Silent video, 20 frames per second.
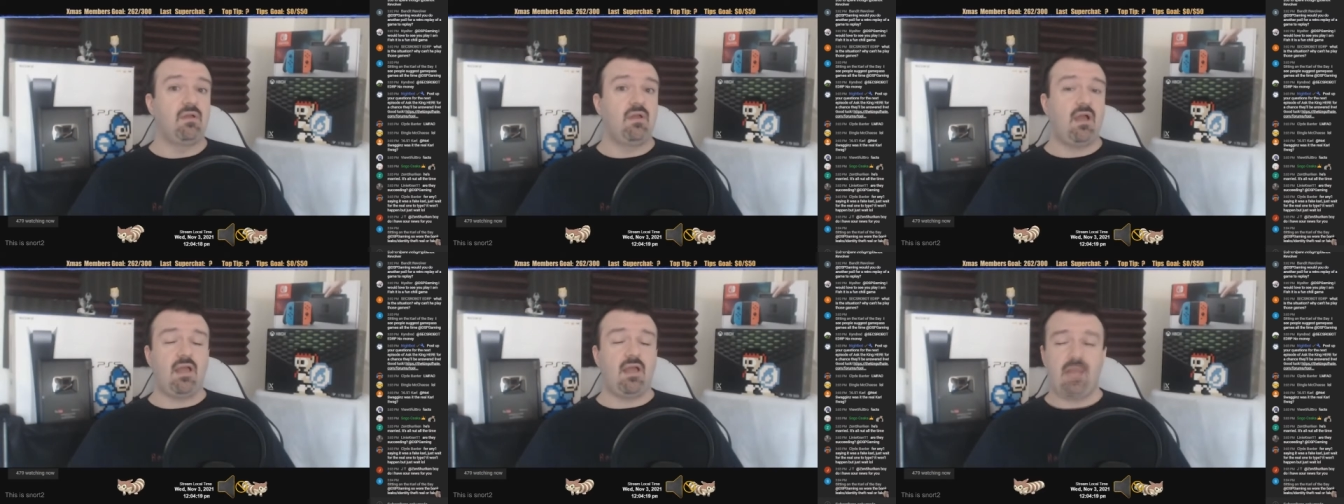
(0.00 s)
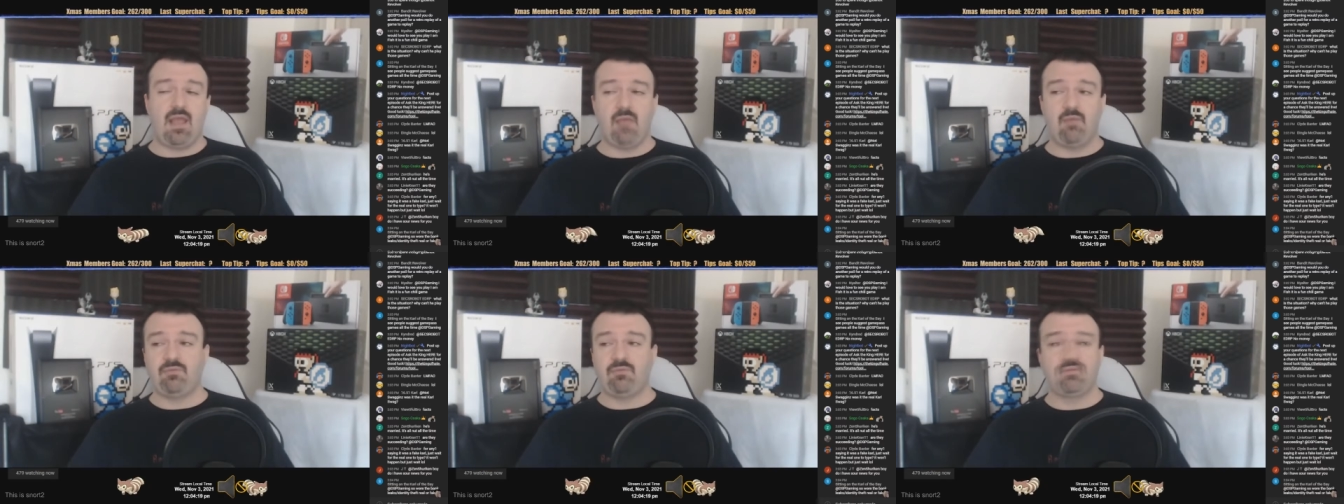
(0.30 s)
I
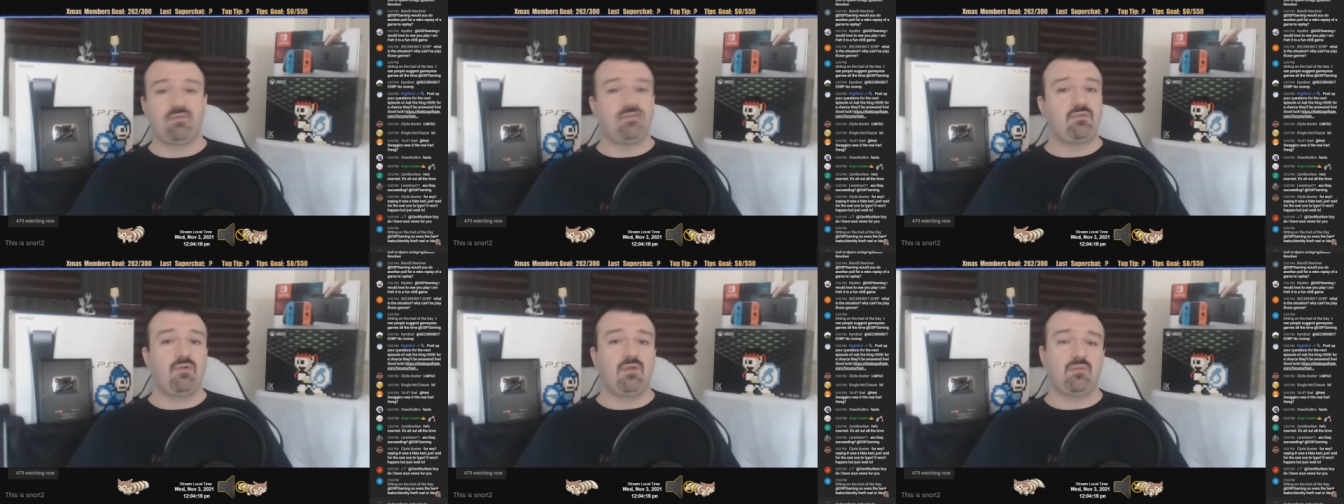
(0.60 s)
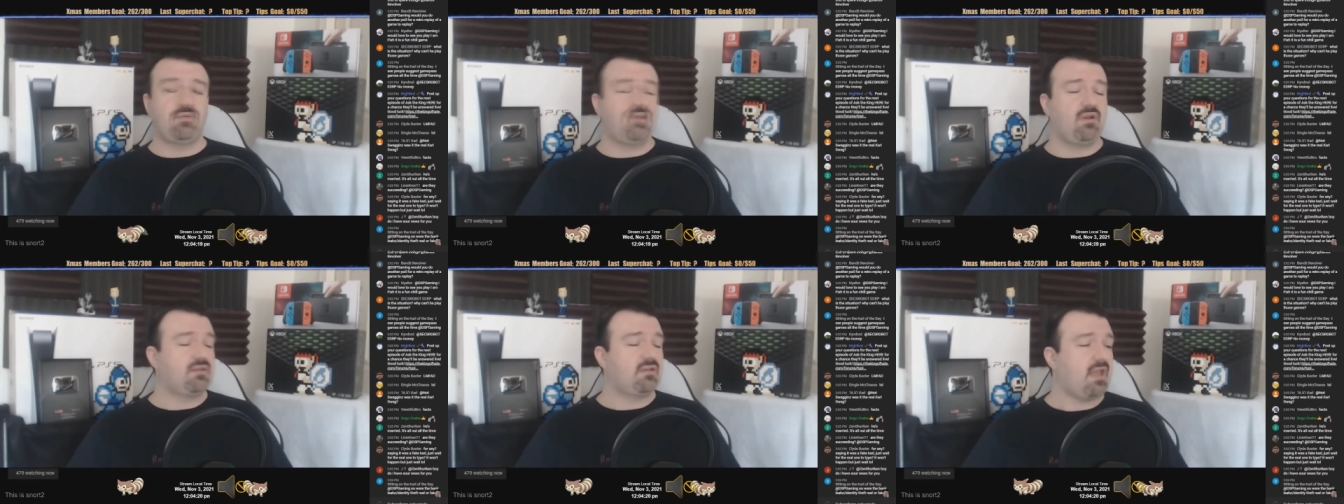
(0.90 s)
absolutely want to
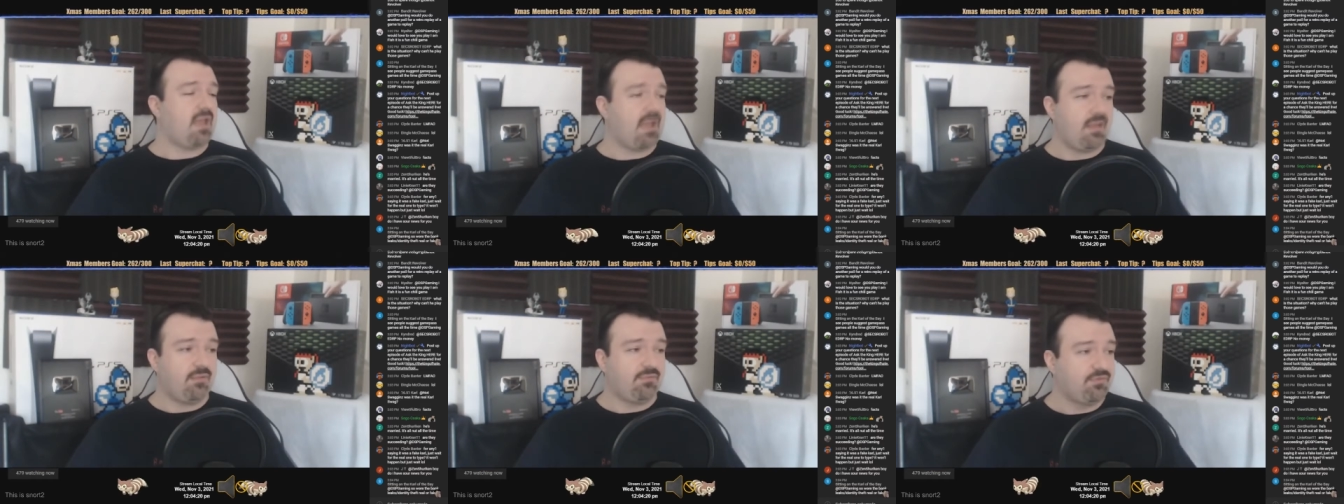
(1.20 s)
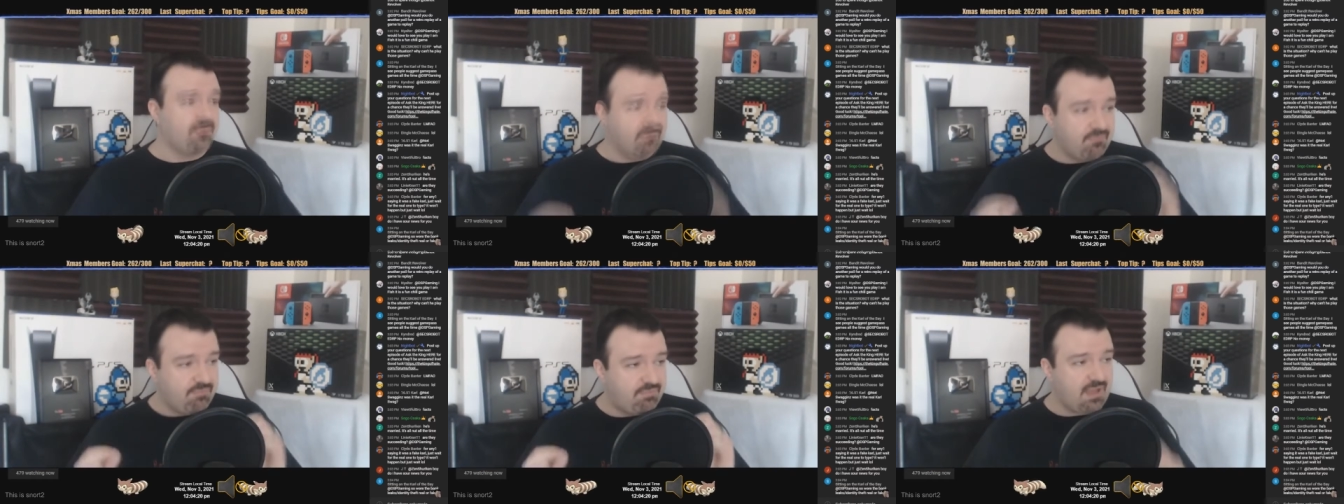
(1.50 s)
put out the
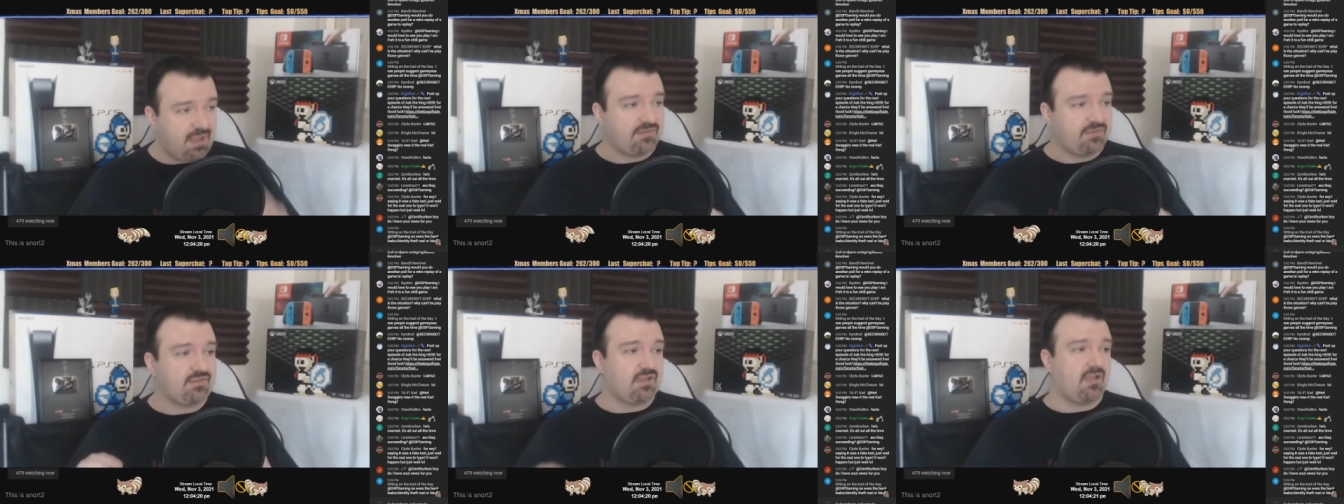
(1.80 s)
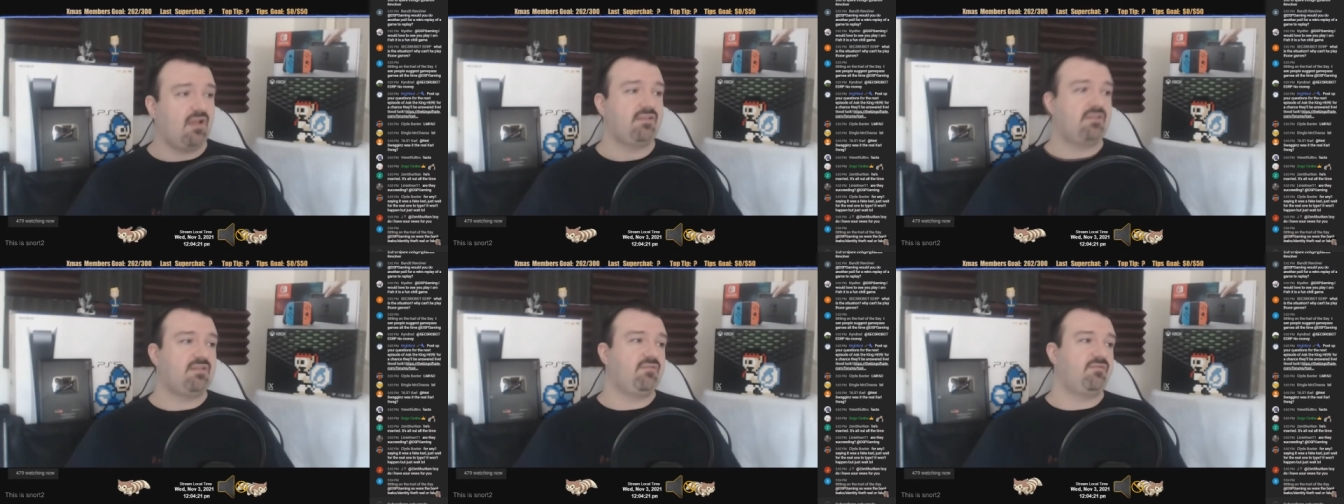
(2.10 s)
absolute best
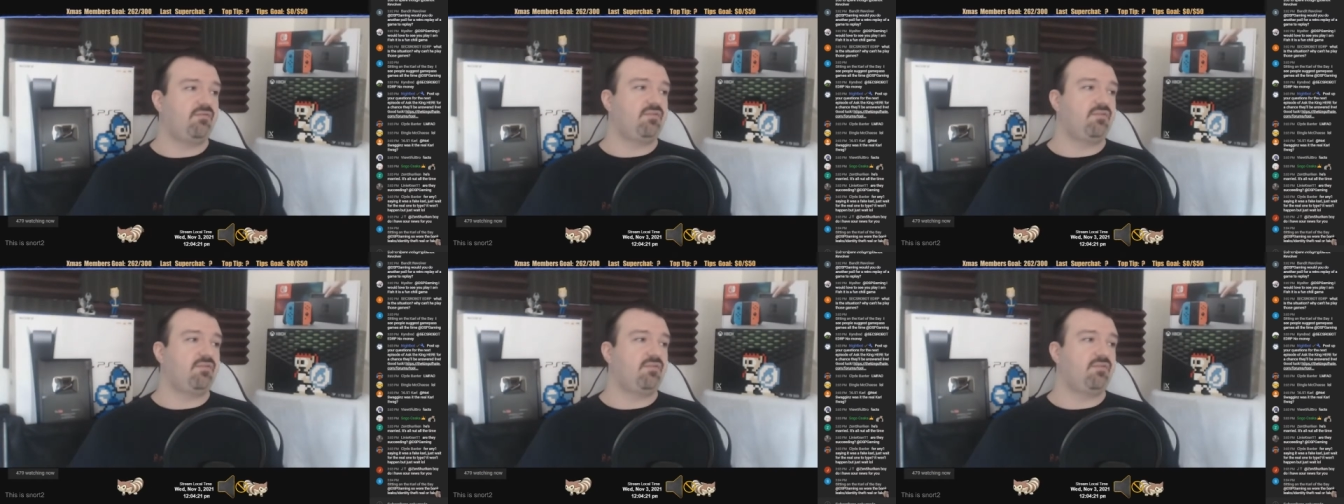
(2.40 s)
content